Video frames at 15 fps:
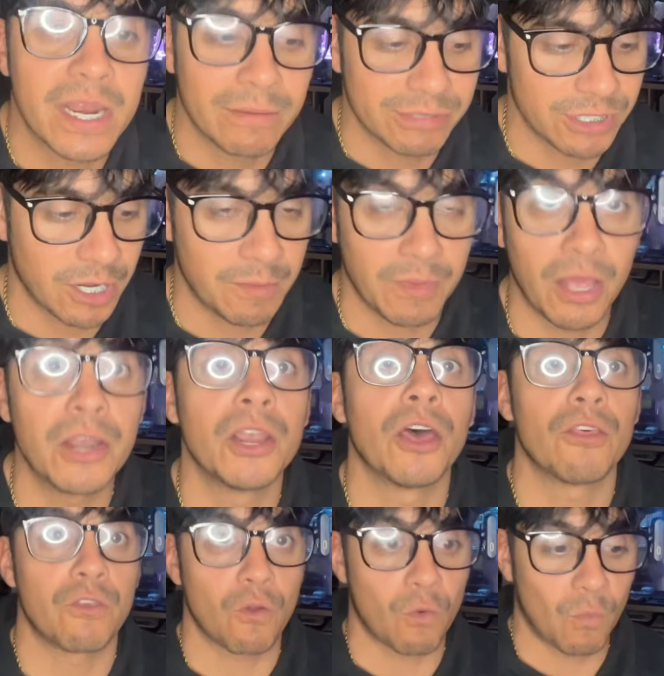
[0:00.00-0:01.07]
it up to him
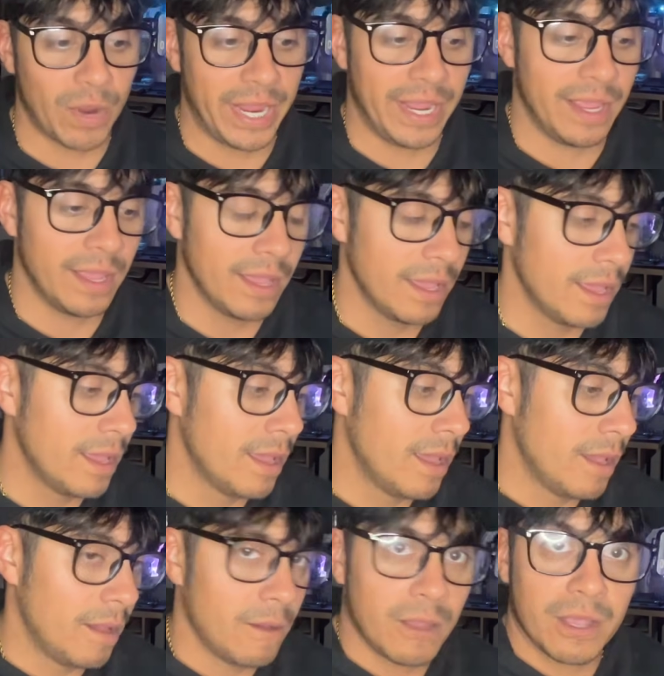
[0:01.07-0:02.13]
another way.
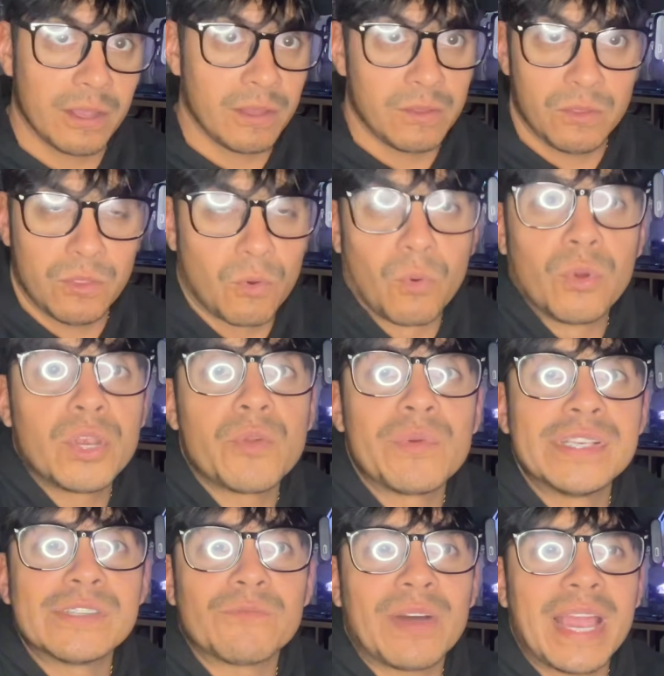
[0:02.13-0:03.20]
The only
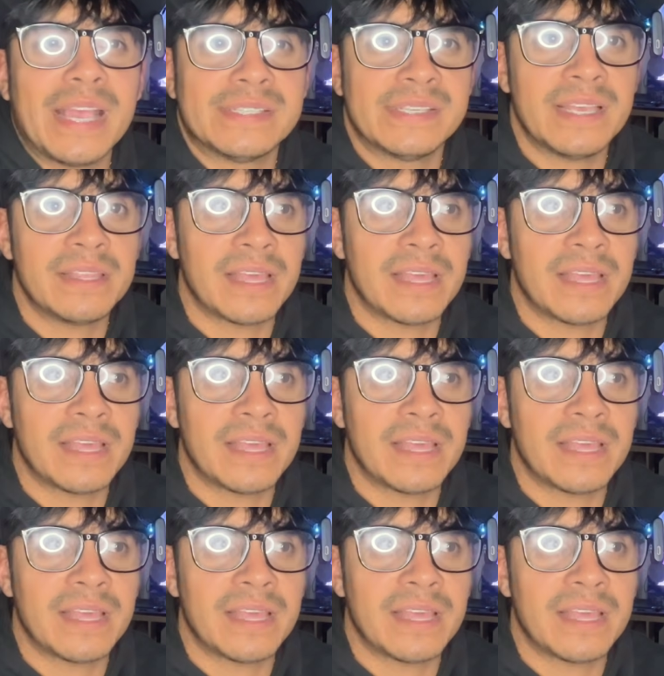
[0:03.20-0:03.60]
reason why I said